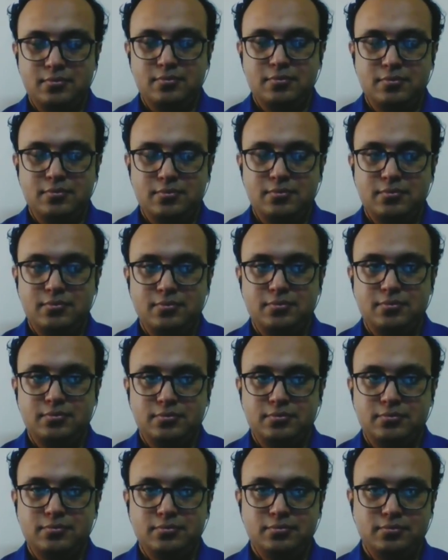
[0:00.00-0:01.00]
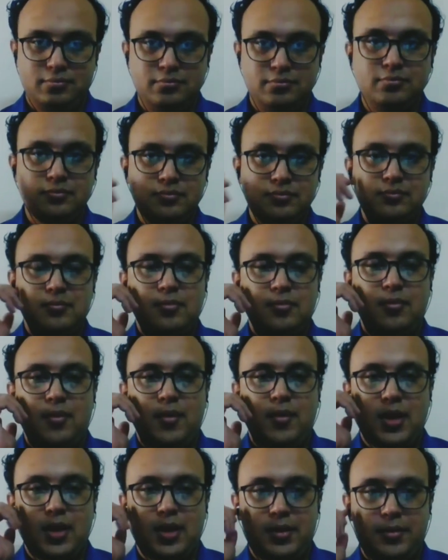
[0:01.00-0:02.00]

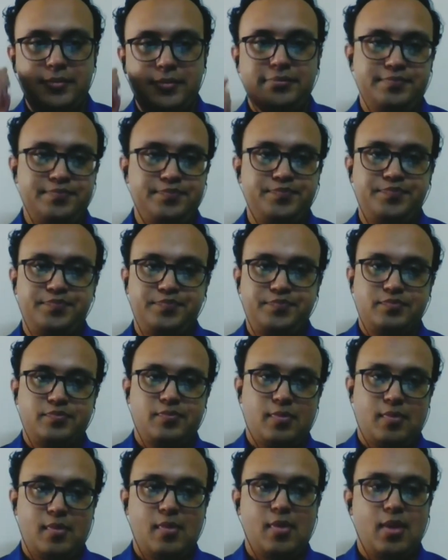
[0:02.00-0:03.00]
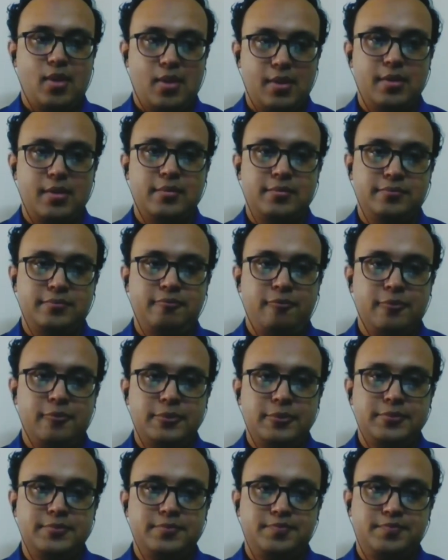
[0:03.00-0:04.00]

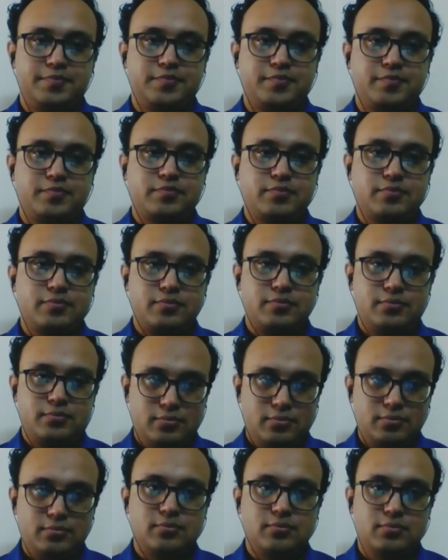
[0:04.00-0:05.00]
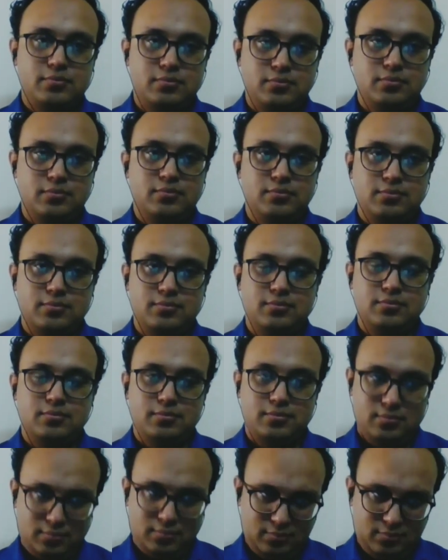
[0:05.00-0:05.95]
(silent)